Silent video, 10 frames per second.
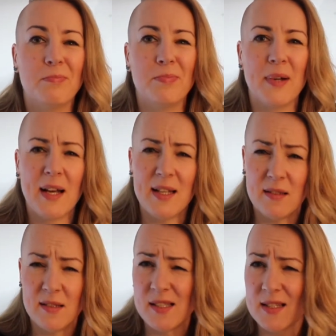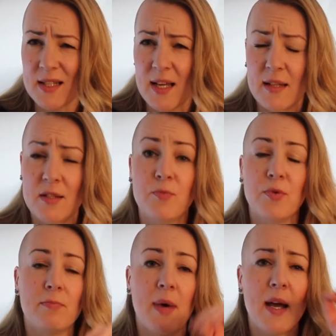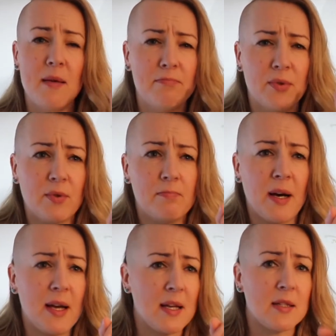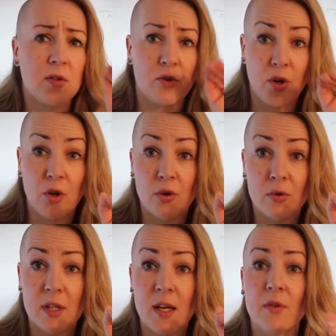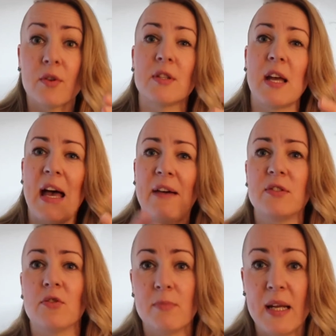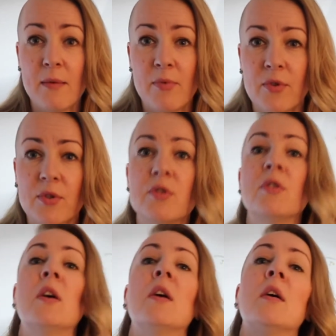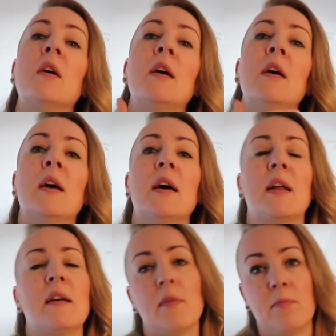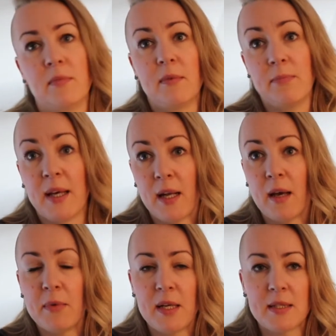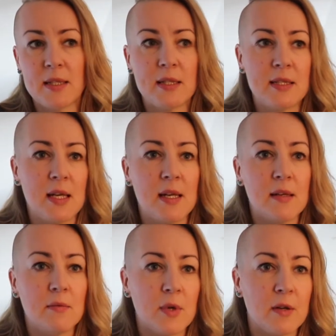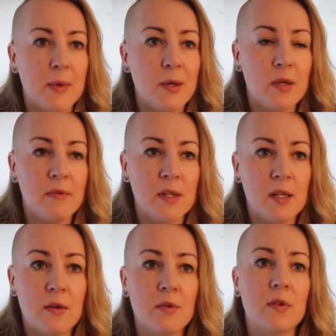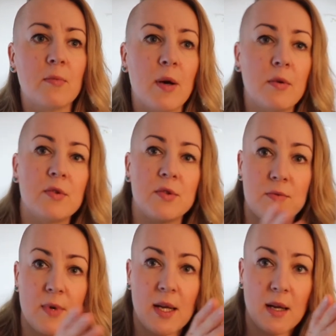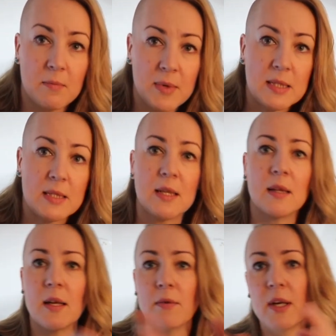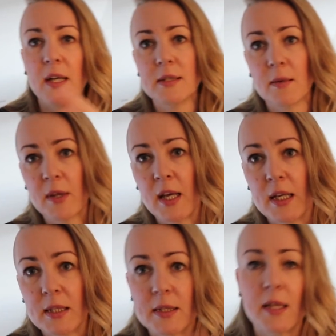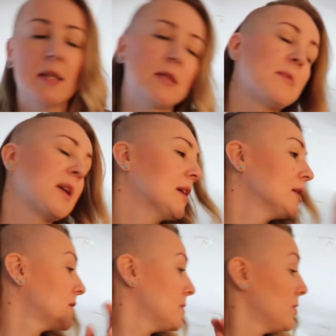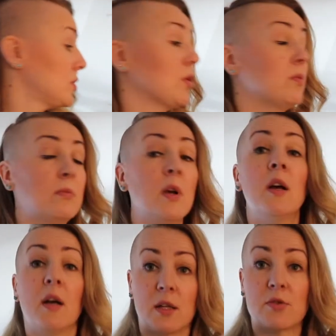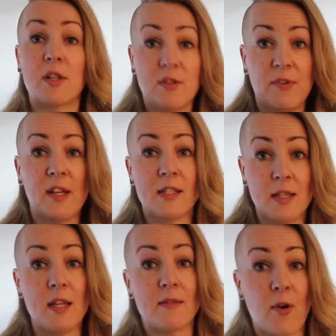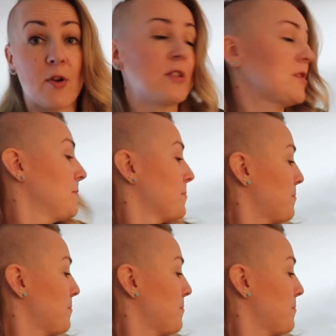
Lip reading: but I decided to put my book buyings on hold now because I have so many books, and I have a bad habit, as I said in one of my earlier videos, about just reading a bit and then reading something else and then something else. So I'll try to finish these first.